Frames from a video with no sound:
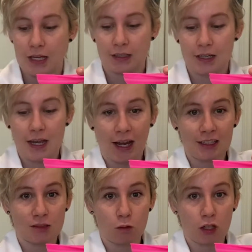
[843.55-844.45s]

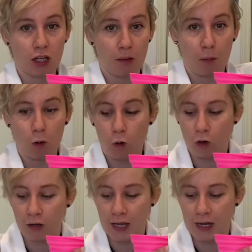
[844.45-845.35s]
Next, we're gonna
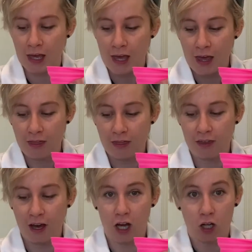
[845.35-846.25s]
pour in
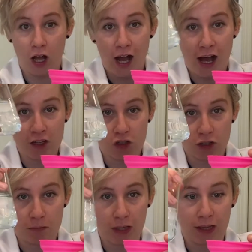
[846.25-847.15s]
the
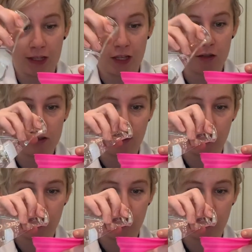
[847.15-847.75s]
100 milliliters of